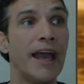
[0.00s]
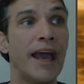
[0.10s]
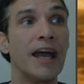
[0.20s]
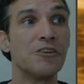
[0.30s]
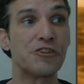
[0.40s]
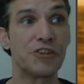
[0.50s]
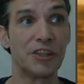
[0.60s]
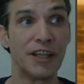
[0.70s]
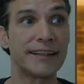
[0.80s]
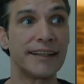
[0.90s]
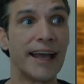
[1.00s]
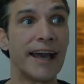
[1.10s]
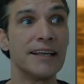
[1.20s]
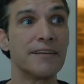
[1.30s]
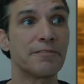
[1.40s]
and select
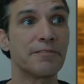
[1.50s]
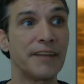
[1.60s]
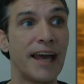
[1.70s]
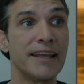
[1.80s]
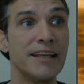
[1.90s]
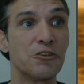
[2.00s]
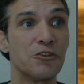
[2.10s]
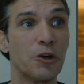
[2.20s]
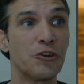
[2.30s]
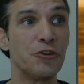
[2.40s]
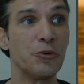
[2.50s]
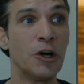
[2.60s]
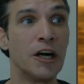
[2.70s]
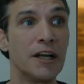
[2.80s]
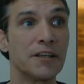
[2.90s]
that if that is what you
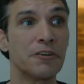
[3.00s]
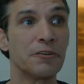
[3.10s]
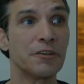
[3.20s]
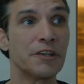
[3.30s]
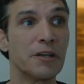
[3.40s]
want under the